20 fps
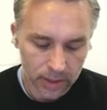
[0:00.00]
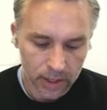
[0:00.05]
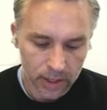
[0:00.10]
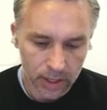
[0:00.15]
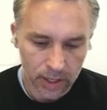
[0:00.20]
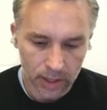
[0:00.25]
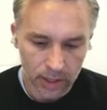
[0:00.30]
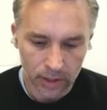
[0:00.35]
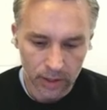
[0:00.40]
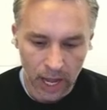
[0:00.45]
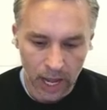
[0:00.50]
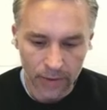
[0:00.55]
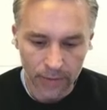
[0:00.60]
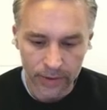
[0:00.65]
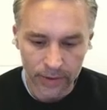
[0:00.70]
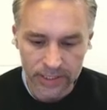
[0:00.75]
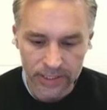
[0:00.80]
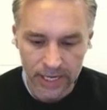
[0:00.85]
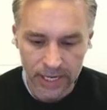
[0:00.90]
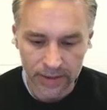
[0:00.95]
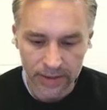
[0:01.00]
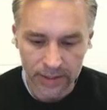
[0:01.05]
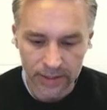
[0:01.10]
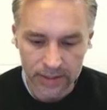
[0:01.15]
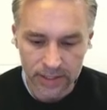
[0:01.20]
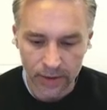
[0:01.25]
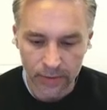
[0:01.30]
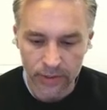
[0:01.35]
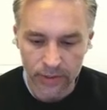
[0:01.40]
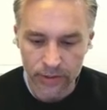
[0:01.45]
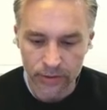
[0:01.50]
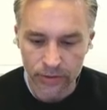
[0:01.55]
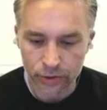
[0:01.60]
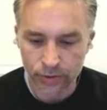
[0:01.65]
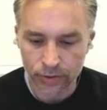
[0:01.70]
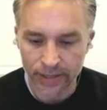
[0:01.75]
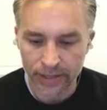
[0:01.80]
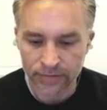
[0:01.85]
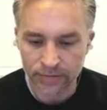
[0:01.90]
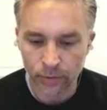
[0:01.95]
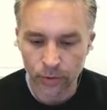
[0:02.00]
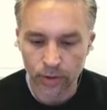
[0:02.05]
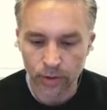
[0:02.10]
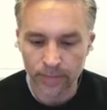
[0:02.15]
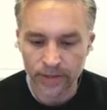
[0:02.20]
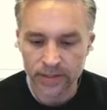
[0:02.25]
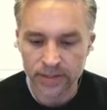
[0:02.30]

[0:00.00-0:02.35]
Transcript: Uh, I would take this, I would do a transform.